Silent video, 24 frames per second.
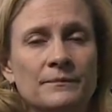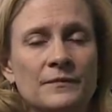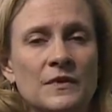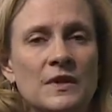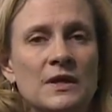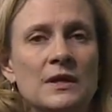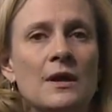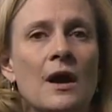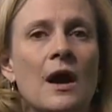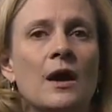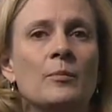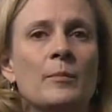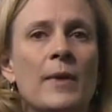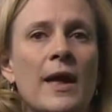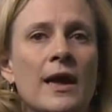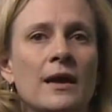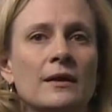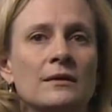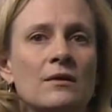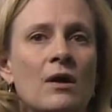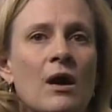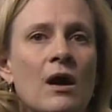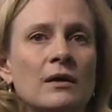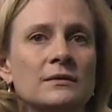The young
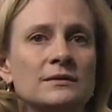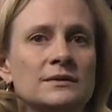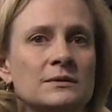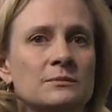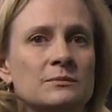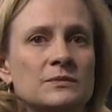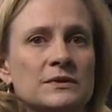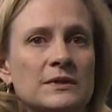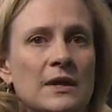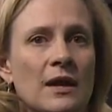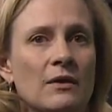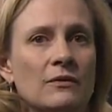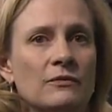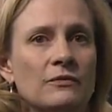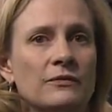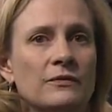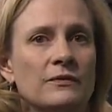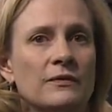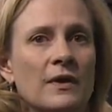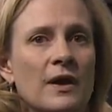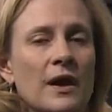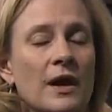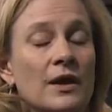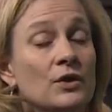man calls
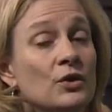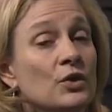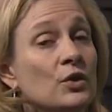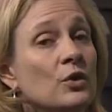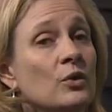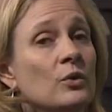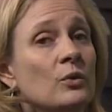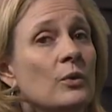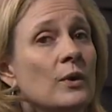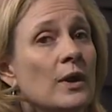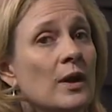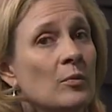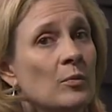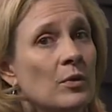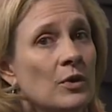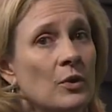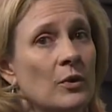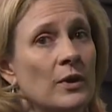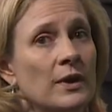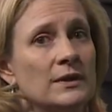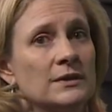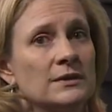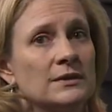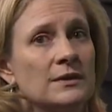himself a new
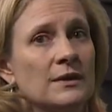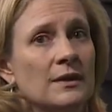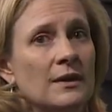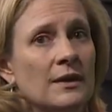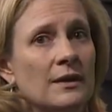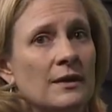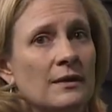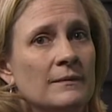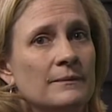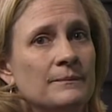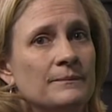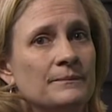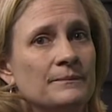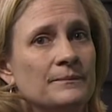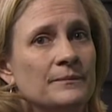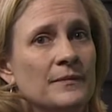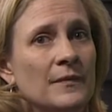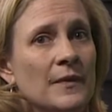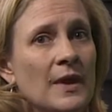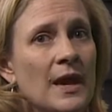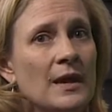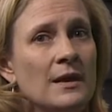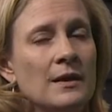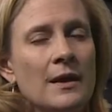immigrant,
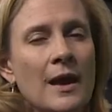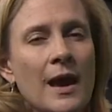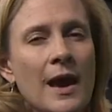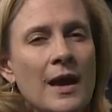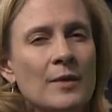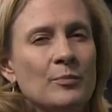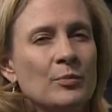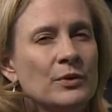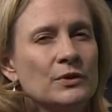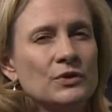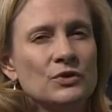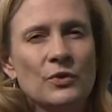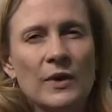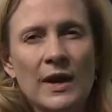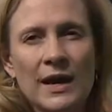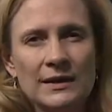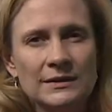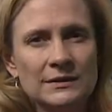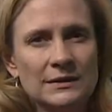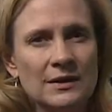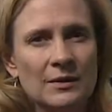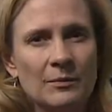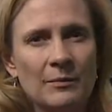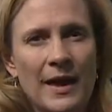and Nai
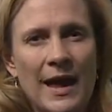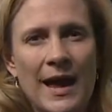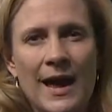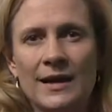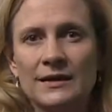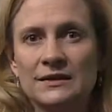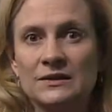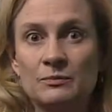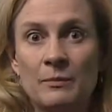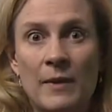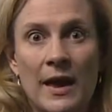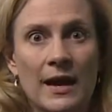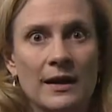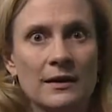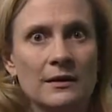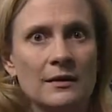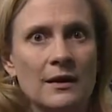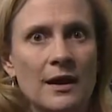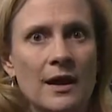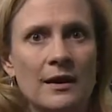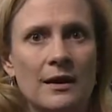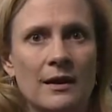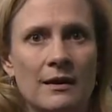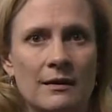portrays him as
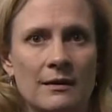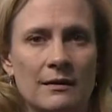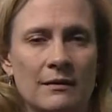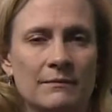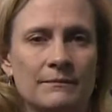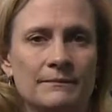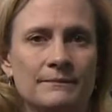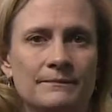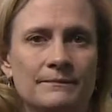magnetic.